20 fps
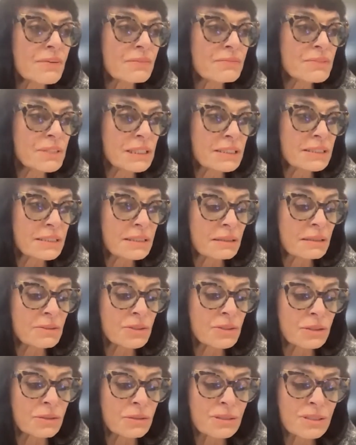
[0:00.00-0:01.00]

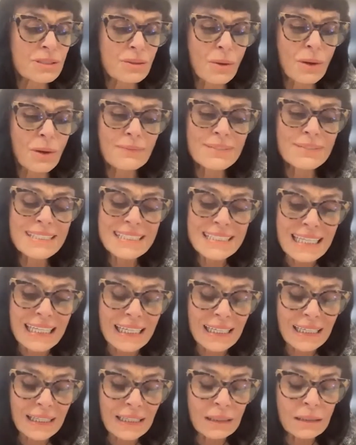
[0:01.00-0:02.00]
56 years. So I've
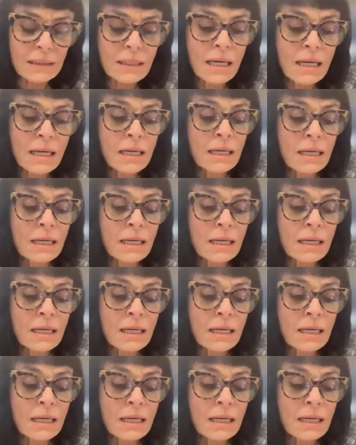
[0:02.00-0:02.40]
seen